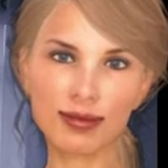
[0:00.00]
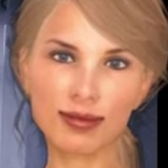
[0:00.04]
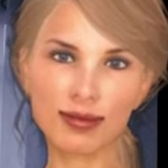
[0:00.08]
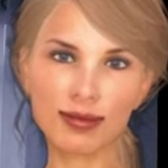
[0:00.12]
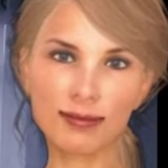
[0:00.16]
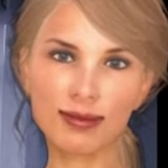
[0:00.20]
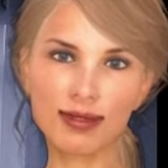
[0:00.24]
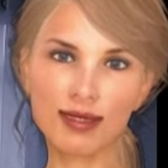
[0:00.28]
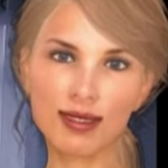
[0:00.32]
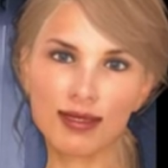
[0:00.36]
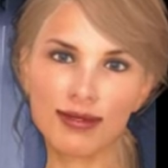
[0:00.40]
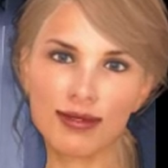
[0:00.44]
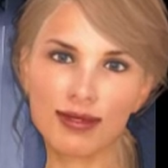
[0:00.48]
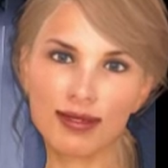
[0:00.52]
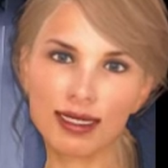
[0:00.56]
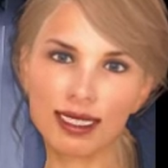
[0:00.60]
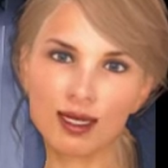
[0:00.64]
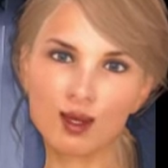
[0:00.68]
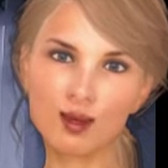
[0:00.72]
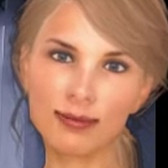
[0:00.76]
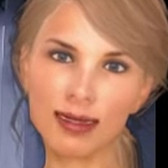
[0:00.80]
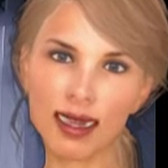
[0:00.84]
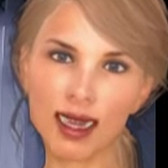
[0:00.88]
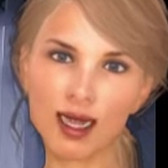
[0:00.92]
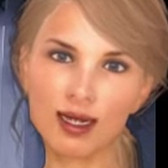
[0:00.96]
Some of the more
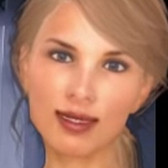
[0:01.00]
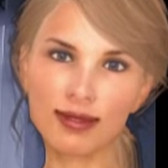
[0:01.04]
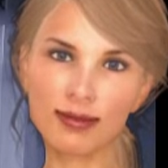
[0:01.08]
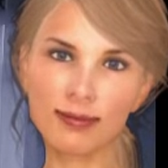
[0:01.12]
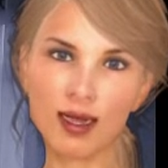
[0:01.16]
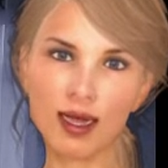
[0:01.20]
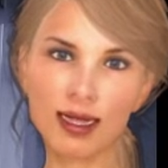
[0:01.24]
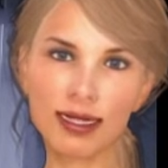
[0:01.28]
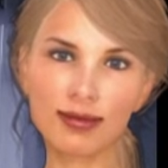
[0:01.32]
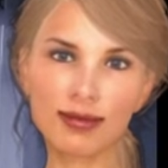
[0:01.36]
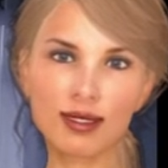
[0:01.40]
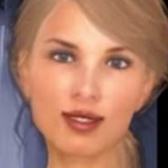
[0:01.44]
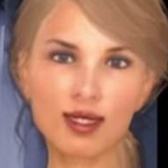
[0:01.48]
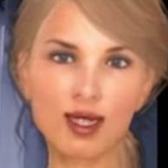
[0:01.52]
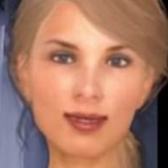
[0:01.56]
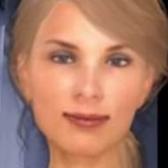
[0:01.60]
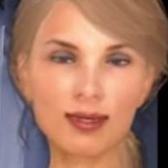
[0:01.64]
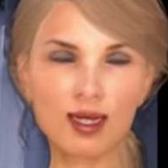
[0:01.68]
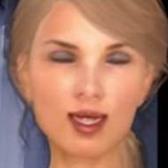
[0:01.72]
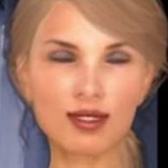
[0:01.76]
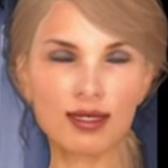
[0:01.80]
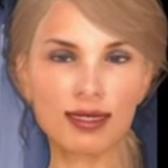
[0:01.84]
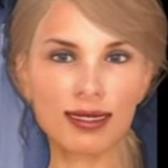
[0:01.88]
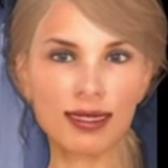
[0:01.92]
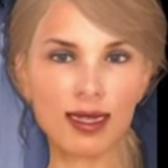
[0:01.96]
common
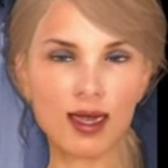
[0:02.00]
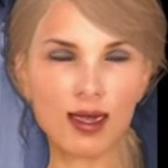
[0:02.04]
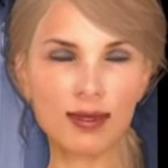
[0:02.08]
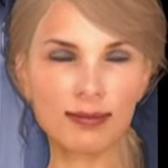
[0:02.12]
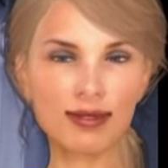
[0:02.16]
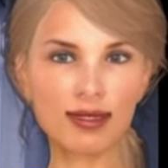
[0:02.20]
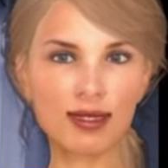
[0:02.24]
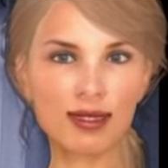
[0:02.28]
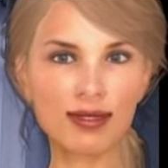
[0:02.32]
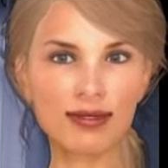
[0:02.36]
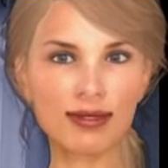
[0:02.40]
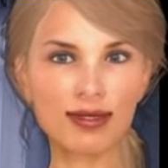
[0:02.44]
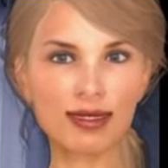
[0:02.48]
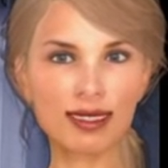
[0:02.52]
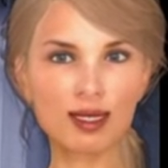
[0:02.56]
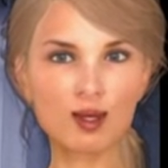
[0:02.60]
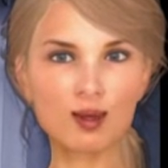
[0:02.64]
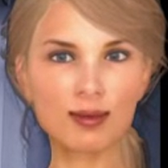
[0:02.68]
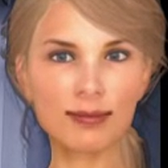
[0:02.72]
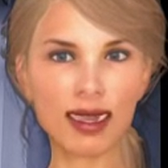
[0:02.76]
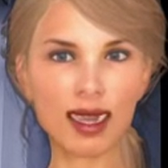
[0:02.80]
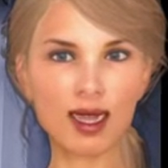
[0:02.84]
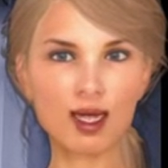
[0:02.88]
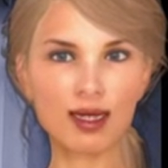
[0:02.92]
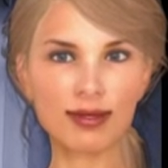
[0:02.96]
supplements recommended are
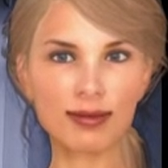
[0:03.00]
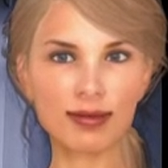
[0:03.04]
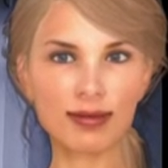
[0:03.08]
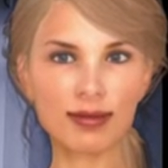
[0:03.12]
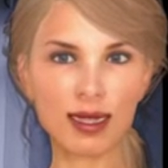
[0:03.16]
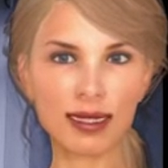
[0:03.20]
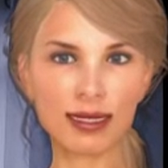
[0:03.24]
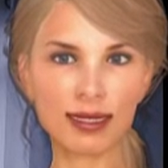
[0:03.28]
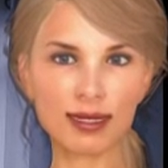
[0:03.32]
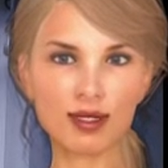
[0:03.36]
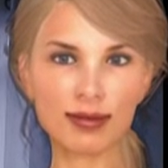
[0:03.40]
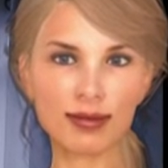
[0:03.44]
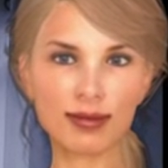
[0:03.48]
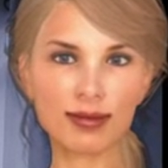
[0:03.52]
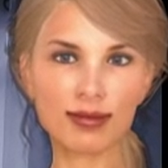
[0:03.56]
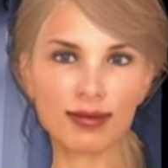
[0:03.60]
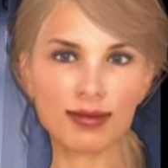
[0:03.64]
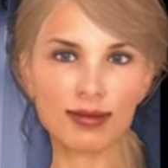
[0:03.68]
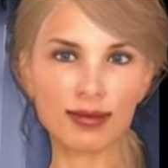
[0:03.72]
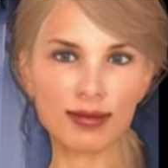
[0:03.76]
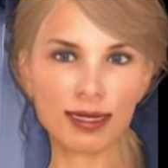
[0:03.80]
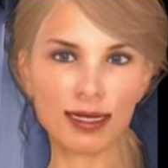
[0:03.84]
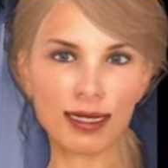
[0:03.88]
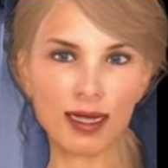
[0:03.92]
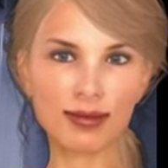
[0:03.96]
vitamin B12,
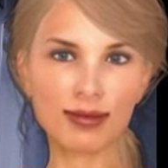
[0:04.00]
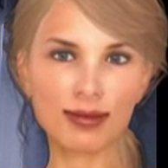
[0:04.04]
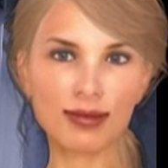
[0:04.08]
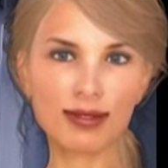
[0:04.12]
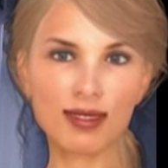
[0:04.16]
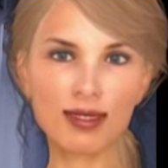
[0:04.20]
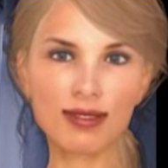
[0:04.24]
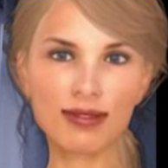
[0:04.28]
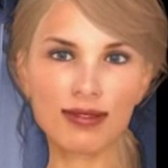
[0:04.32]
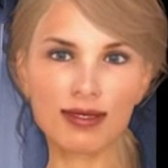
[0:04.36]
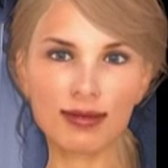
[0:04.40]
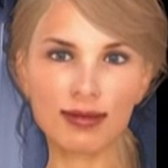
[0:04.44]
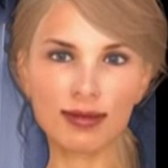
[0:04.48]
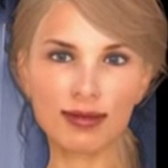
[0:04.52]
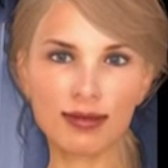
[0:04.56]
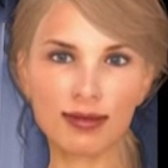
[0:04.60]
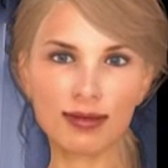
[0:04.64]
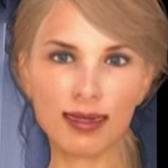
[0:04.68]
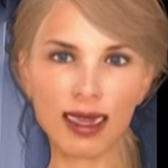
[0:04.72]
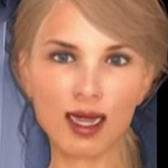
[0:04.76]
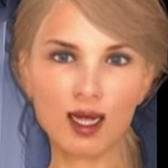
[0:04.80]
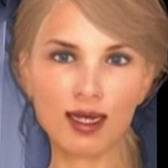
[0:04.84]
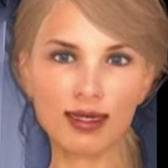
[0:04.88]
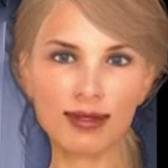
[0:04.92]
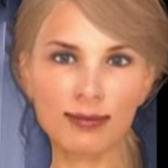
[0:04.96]
calcium,
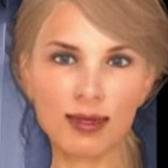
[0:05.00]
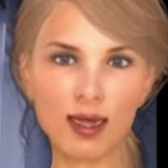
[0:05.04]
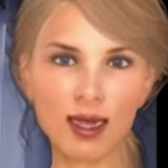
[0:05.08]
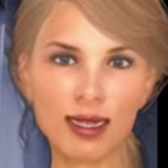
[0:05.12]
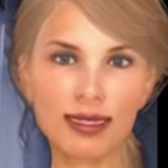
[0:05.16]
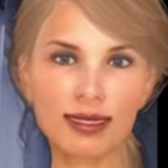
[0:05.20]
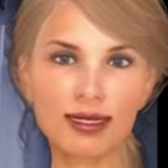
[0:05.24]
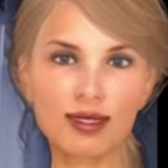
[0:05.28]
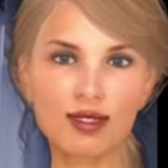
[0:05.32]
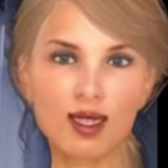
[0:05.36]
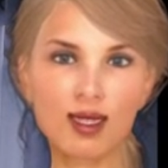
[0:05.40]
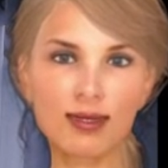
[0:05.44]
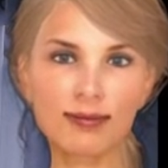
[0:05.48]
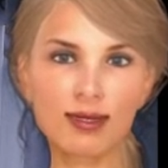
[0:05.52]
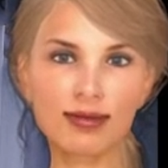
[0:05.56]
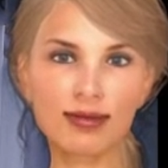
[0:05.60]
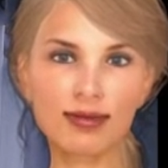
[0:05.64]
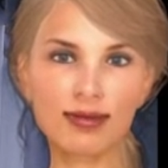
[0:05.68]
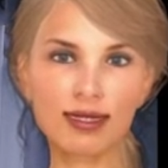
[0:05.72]
and vitamin D.